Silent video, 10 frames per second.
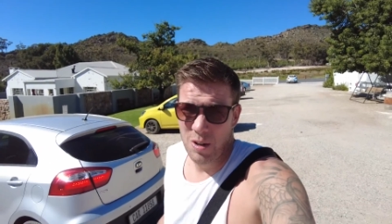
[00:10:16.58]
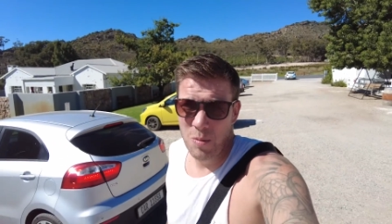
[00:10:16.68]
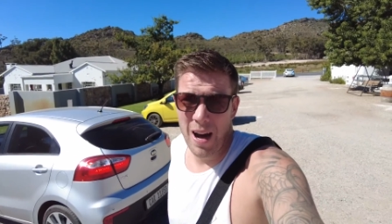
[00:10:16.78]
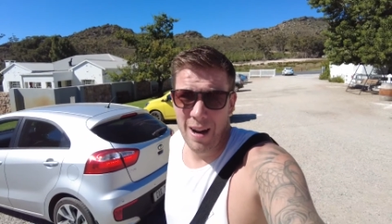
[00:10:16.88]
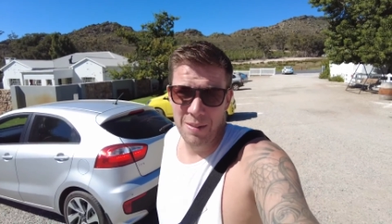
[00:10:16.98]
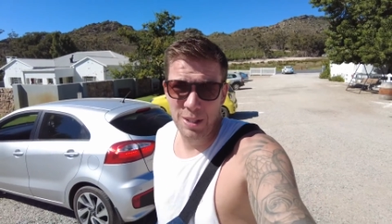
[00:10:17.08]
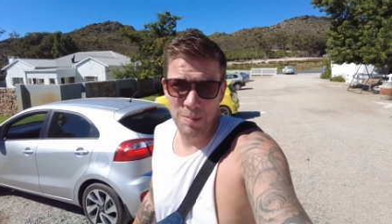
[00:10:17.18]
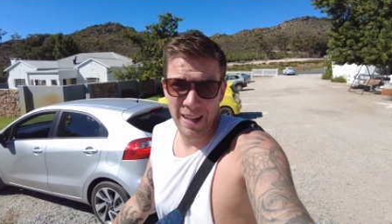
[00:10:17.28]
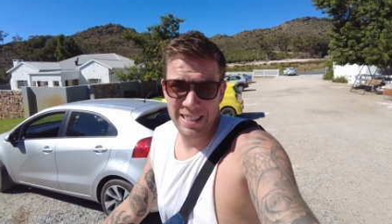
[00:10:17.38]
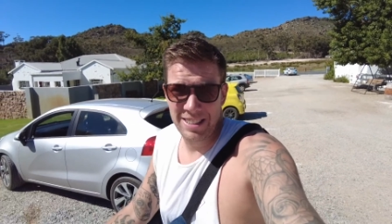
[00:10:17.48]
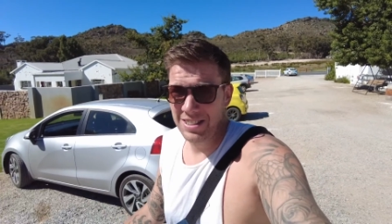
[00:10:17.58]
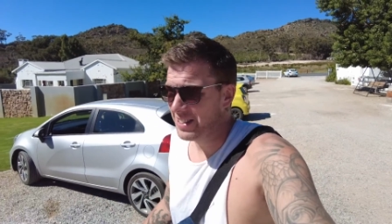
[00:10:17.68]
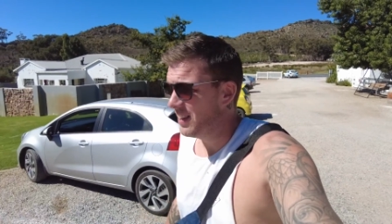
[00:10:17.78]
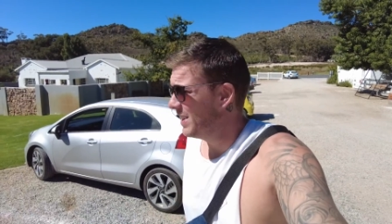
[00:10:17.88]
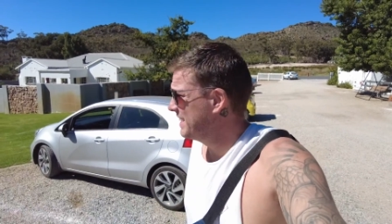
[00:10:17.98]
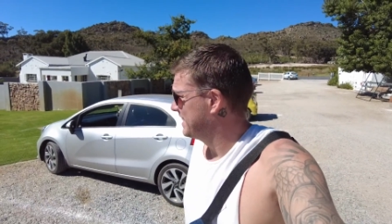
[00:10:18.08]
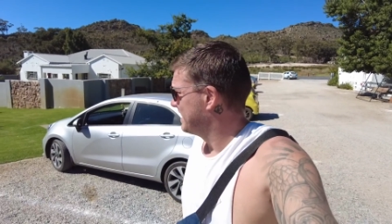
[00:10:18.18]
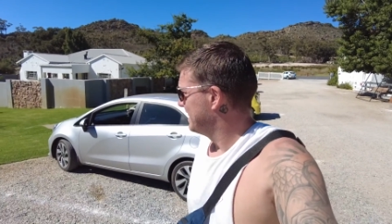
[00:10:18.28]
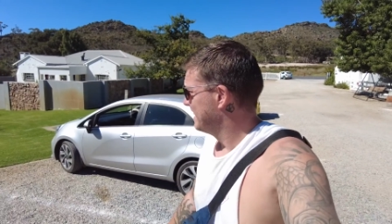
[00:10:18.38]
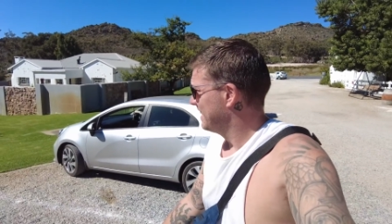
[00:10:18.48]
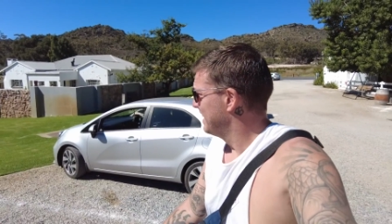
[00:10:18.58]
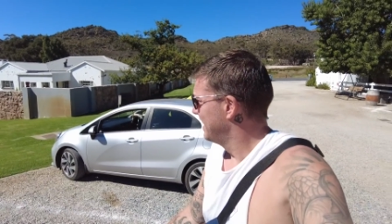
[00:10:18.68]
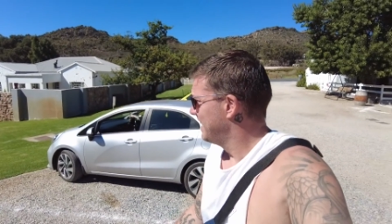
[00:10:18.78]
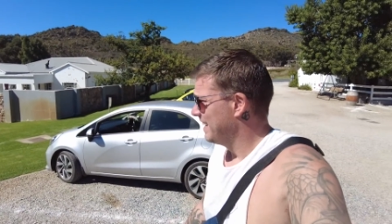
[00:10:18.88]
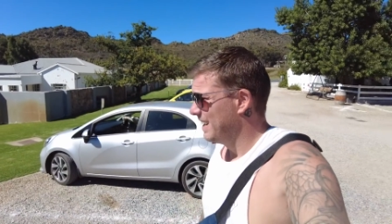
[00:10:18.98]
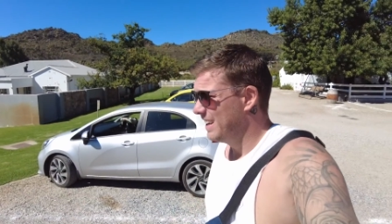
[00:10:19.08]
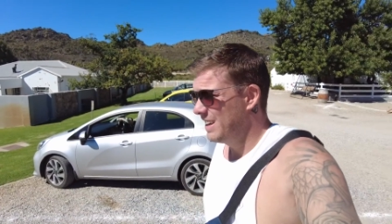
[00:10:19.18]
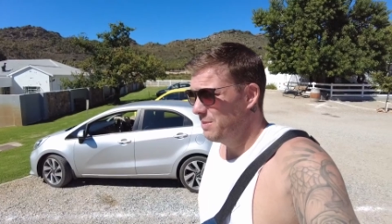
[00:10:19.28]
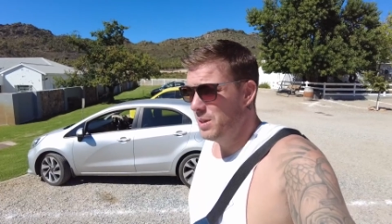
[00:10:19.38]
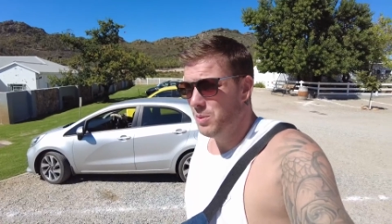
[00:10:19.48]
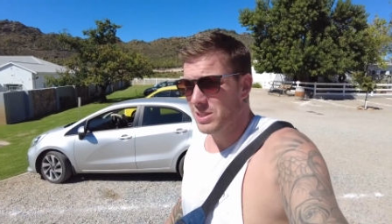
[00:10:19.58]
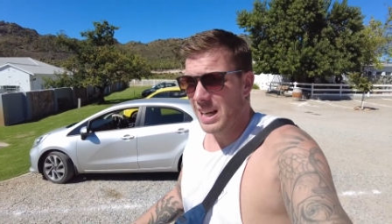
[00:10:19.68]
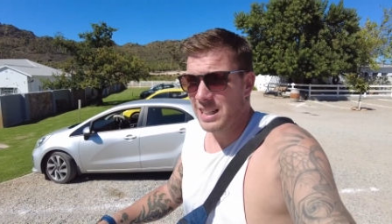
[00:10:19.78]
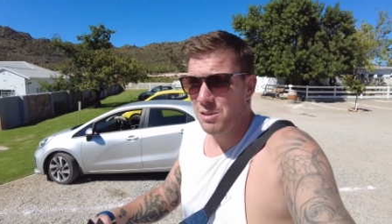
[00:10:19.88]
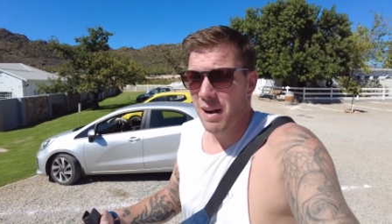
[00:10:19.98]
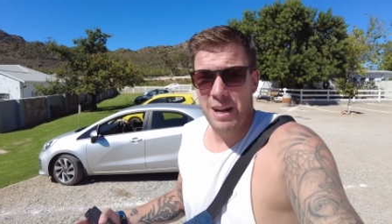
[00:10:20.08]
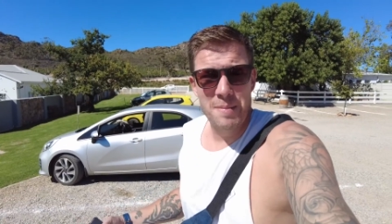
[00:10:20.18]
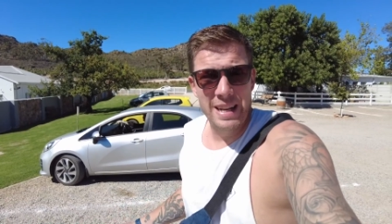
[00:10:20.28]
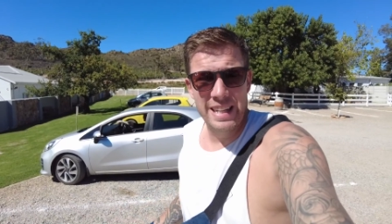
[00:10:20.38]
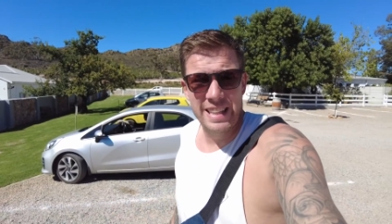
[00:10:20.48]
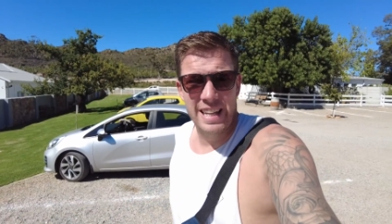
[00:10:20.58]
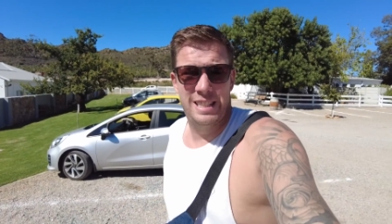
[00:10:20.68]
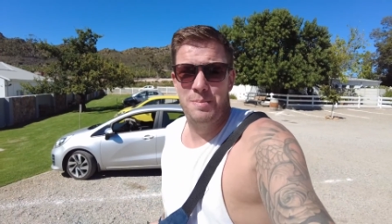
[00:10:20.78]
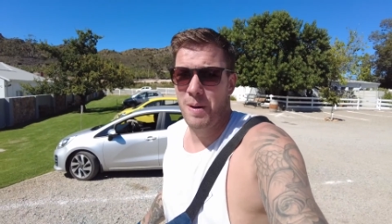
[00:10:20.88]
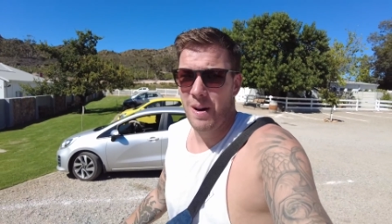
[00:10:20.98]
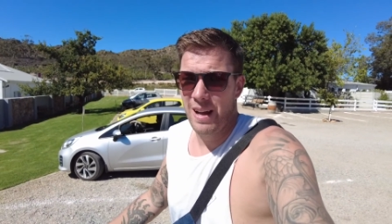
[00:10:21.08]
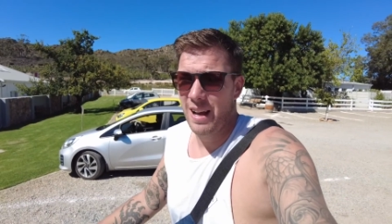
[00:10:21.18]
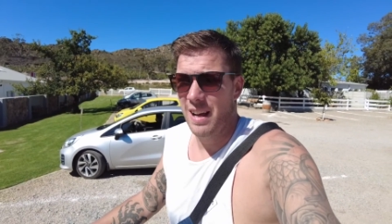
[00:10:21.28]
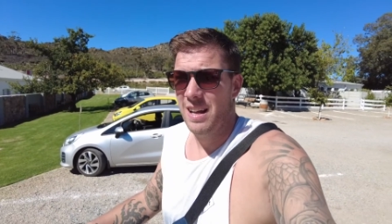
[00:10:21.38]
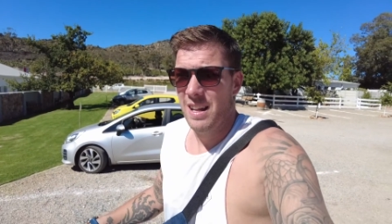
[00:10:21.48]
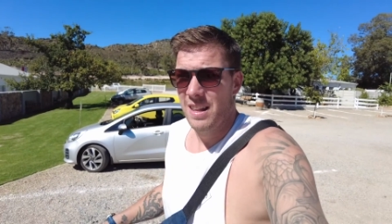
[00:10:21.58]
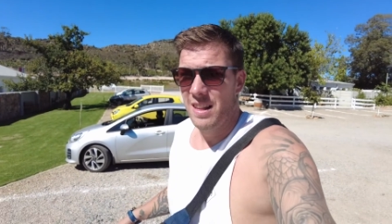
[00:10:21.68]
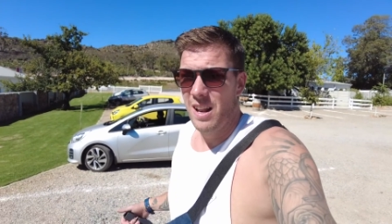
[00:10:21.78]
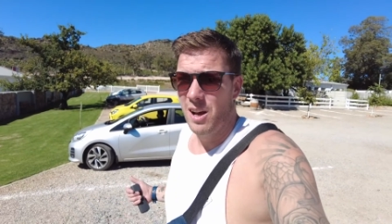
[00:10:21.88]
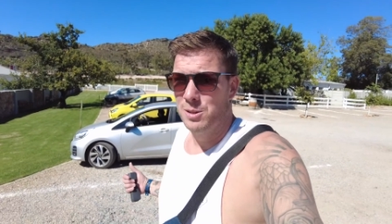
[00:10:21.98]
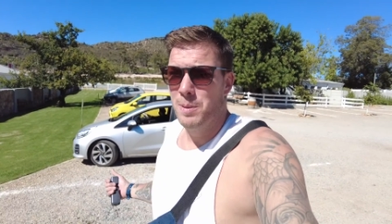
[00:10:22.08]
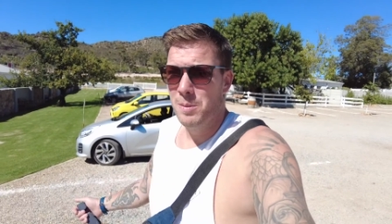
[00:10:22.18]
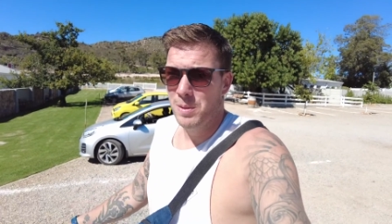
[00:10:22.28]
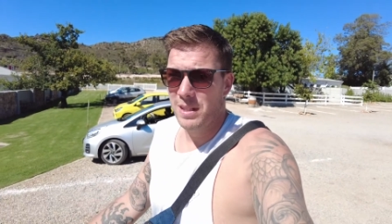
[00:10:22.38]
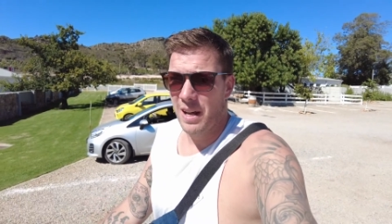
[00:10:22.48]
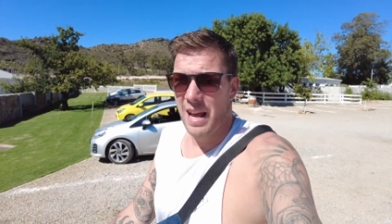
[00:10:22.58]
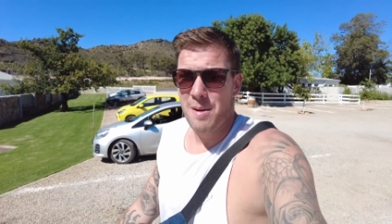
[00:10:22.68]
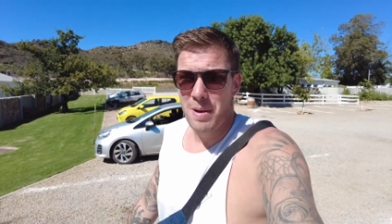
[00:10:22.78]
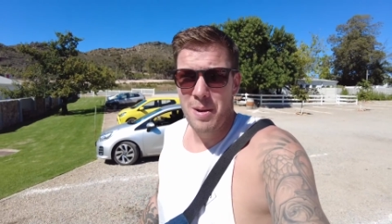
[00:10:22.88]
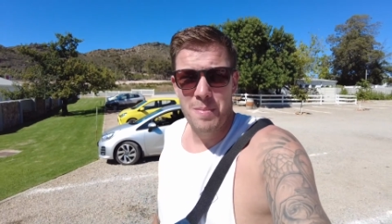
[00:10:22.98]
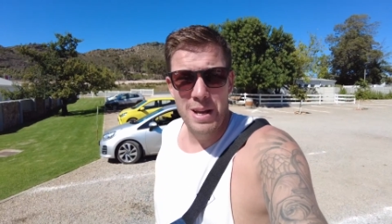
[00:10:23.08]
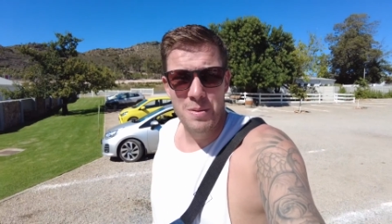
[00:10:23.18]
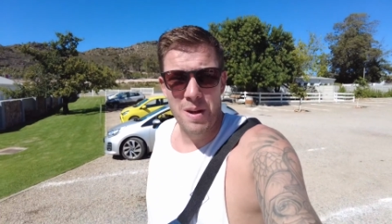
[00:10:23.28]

Wow, this place looks nice. We was actually recommended this by the last people we've done Airbnb